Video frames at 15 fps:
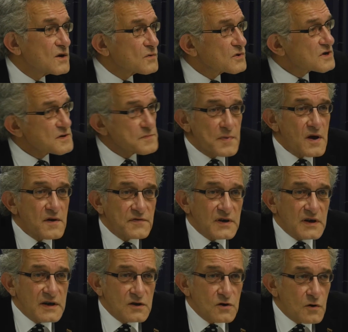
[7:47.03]
which is
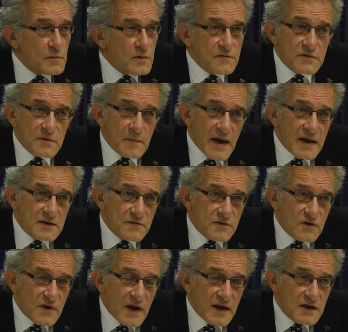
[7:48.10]
perfectly normal for a man of
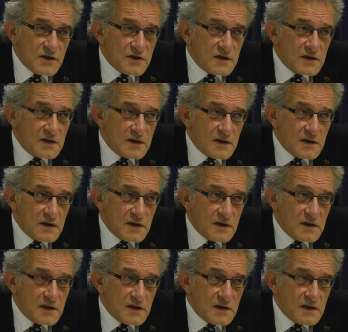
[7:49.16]
your age.